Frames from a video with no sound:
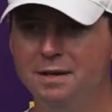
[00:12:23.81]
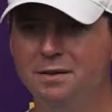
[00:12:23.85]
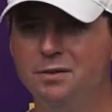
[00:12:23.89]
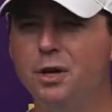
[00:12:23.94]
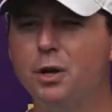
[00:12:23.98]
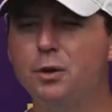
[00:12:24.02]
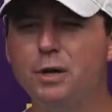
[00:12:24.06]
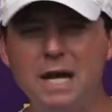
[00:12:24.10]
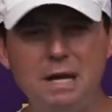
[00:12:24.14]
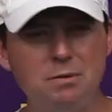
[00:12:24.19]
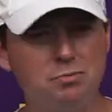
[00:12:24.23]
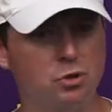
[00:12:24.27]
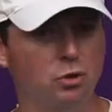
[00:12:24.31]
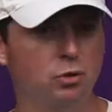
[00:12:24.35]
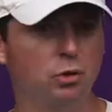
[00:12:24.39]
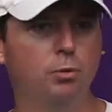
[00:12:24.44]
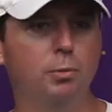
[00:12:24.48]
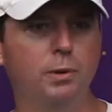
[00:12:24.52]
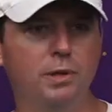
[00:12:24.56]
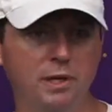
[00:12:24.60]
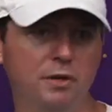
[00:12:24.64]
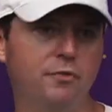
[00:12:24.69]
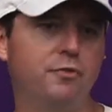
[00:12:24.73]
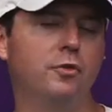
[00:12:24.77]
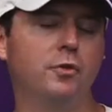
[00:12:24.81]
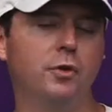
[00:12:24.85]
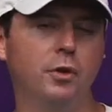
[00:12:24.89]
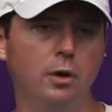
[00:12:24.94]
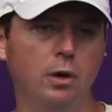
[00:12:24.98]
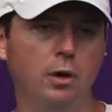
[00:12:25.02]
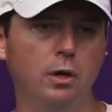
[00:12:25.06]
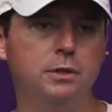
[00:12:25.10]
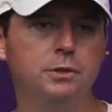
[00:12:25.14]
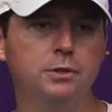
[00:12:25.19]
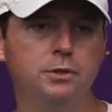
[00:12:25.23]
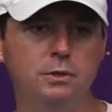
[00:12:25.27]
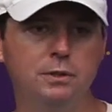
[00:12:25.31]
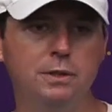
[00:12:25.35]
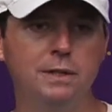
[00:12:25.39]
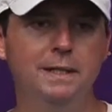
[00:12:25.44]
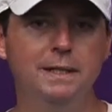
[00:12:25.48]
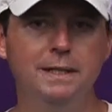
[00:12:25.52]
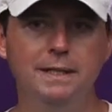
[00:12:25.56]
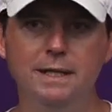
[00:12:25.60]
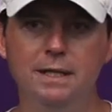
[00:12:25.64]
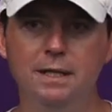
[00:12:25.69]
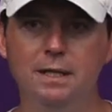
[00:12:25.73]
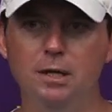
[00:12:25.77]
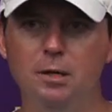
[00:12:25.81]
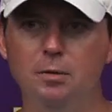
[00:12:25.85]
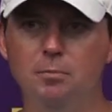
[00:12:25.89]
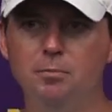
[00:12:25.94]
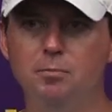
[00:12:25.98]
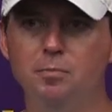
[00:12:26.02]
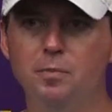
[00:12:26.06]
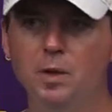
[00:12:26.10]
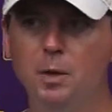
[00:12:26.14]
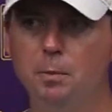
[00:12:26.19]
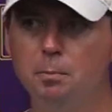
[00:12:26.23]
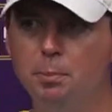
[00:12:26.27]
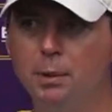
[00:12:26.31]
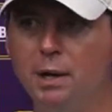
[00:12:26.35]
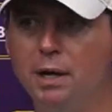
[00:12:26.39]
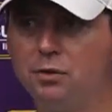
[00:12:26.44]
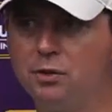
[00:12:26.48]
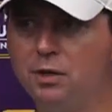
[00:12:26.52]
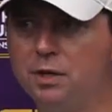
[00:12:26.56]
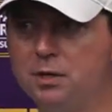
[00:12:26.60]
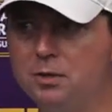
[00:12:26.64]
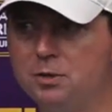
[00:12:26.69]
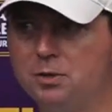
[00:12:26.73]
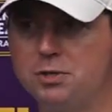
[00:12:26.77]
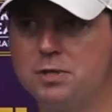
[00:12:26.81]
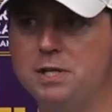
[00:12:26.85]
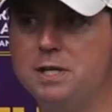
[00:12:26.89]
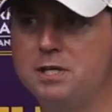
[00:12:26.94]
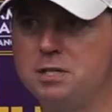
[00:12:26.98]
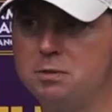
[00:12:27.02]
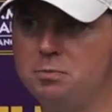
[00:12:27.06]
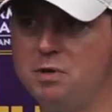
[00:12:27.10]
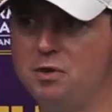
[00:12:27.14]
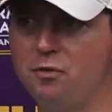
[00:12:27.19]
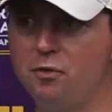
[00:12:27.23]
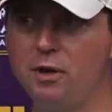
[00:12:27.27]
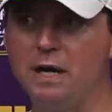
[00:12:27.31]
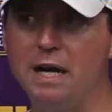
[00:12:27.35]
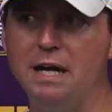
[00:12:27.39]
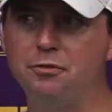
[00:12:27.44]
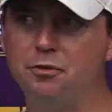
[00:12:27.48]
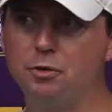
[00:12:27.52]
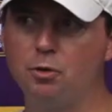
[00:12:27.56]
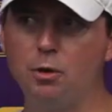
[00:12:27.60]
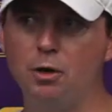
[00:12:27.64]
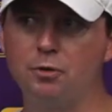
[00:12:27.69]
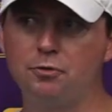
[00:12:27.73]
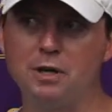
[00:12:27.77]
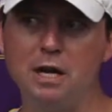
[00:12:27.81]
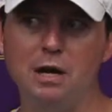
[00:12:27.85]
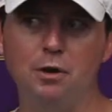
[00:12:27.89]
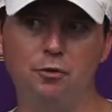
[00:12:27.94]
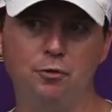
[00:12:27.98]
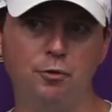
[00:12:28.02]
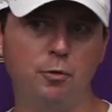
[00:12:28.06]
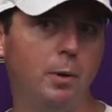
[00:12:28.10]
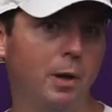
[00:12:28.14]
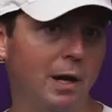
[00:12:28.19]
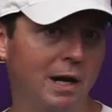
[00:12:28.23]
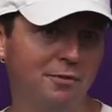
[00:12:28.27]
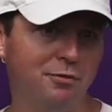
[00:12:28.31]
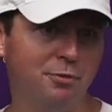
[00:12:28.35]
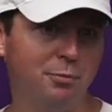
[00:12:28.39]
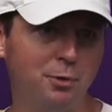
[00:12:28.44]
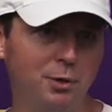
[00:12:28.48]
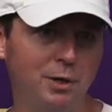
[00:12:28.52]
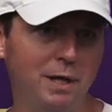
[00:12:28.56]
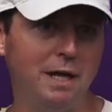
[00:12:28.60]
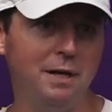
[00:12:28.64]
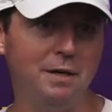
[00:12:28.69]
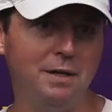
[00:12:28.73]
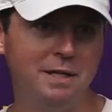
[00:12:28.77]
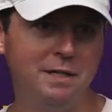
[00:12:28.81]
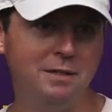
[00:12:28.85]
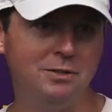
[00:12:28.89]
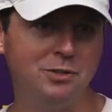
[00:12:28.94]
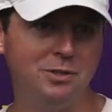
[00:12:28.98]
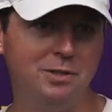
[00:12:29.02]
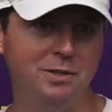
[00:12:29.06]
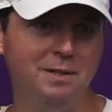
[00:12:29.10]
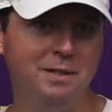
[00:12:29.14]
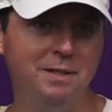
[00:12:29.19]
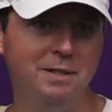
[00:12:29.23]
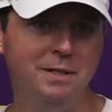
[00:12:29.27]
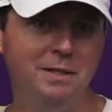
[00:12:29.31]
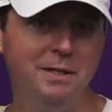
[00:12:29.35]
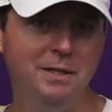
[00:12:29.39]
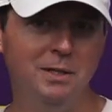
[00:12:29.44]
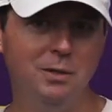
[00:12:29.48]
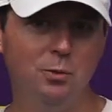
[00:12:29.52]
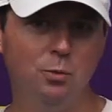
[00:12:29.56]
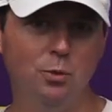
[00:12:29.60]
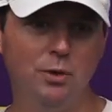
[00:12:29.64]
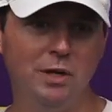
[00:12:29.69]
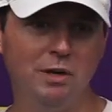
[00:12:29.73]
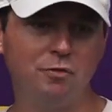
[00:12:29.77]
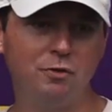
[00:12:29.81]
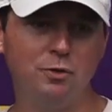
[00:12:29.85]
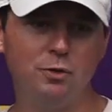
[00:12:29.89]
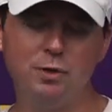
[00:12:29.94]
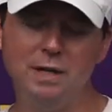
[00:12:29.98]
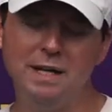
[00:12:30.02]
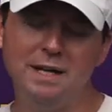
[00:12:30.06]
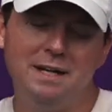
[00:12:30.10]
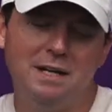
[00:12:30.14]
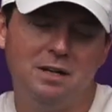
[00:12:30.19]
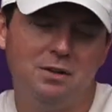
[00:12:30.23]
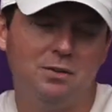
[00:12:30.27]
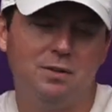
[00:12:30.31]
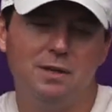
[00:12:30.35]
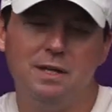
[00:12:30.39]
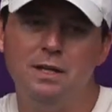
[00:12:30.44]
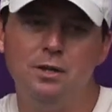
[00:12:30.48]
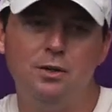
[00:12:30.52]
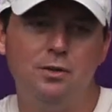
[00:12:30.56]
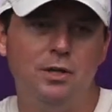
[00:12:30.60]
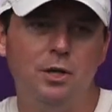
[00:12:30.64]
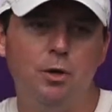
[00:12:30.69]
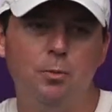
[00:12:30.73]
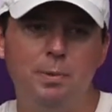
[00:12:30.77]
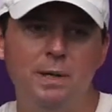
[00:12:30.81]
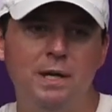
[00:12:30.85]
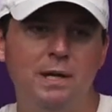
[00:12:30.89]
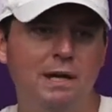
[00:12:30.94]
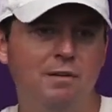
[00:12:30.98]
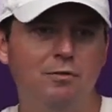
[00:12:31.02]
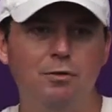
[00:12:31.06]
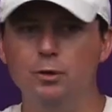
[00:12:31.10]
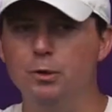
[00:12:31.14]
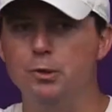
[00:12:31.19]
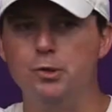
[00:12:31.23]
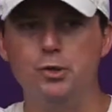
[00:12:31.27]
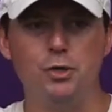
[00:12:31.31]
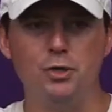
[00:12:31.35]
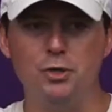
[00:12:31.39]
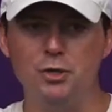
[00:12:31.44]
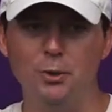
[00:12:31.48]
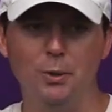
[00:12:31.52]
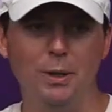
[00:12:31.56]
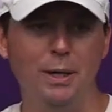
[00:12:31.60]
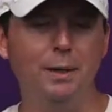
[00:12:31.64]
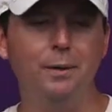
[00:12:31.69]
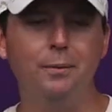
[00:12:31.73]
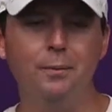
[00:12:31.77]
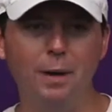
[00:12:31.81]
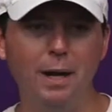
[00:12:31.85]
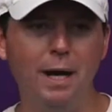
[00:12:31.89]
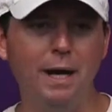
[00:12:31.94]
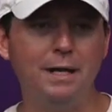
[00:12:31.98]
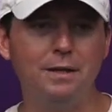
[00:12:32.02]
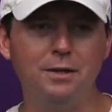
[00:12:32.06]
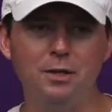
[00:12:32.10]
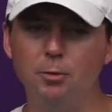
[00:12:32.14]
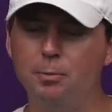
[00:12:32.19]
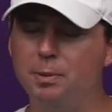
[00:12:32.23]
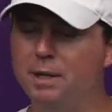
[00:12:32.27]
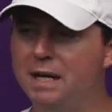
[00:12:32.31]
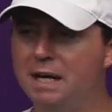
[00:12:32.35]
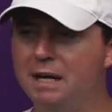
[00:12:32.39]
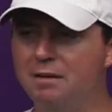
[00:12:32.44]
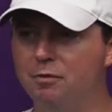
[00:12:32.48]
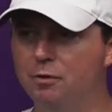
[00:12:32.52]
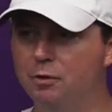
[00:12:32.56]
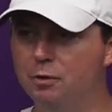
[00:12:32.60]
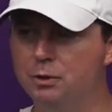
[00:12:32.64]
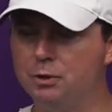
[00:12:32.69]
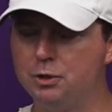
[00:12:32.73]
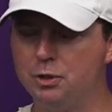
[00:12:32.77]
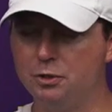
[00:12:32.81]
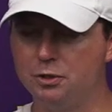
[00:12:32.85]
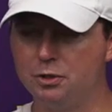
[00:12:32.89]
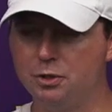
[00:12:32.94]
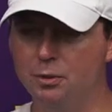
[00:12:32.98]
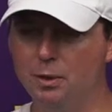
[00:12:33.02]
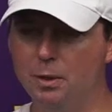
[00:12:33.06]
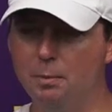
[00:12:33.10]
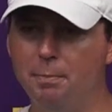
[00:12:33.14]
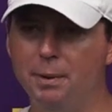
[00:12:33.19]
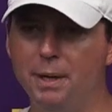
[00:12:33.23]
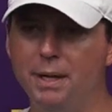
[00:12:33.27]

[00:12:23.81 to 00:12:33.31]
Their game's a little bit different than ours. But I think you're seeing some different guys across college football have some good ideas, and we'll definitely do that. And there'll be an evolution to it, right? There'll be an evolution to it.